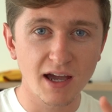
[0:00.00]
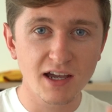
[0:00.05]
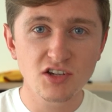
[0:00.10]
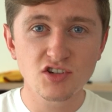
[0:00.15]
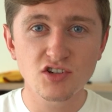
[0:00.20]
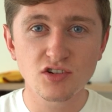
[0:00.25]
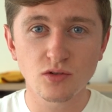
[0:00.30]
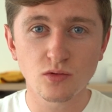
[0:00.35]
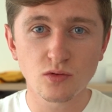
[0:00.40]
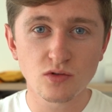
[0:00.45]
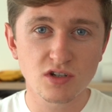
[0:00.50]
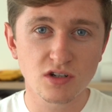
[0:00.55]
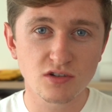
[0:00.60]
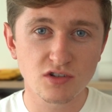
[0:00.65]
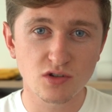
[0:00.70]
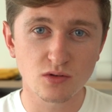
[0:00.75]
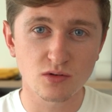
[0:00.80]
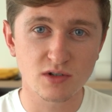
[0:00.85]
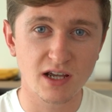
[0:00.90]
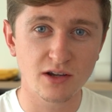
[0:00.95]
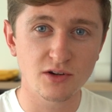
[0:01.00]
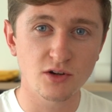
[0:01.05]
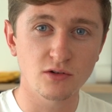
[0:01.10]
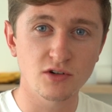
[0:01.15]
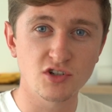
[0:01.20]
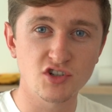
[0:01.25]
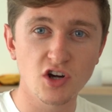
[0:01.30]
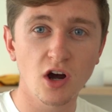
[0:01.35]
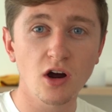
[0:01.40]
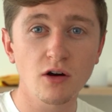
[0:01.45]
agent also sorts out your
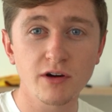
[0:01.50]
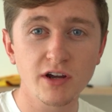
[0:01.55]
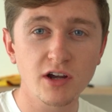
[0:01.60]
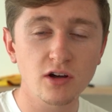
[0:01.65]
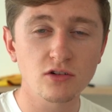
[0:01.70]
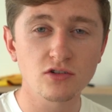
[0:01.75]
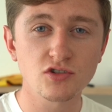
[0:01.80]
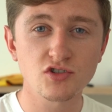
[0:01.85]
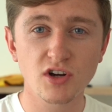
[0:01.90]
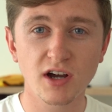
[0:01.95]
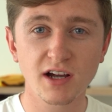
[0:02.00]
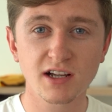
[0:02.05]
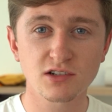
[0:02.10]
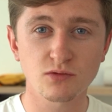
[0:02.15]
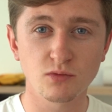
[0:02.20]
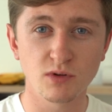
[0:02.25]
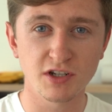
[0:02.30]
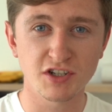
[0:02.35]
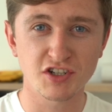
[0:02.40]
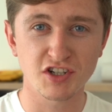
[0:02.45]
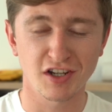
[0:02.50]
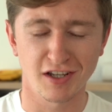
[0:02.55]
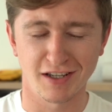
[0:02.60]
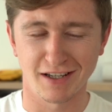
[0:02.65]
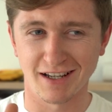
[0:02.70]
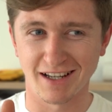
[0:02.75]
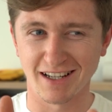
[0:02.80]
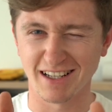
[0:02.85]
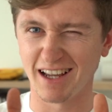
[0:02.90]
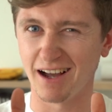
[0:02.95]
Ajari contract, which
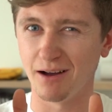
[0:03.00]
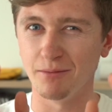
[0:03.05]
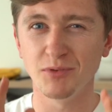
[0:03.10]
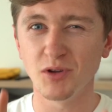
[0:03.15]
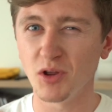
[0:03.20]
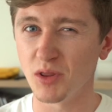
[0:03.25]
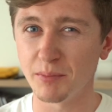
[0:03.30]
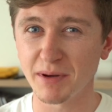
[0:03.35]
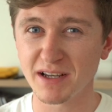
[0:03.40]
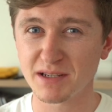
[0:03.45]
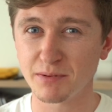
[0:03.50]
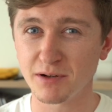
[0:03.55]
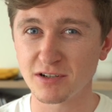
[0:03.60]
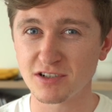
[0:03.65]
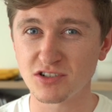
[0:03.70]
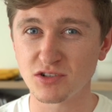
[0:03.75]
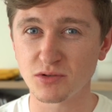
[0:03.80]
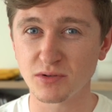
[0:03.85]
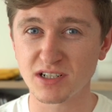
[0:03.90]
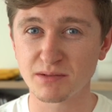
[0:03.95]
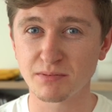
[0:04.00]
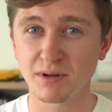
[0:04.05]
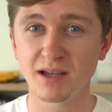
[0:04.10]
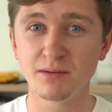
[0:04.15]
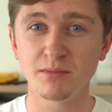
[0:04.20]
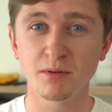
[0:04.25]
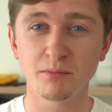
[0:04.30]
I'm not the best person to explain,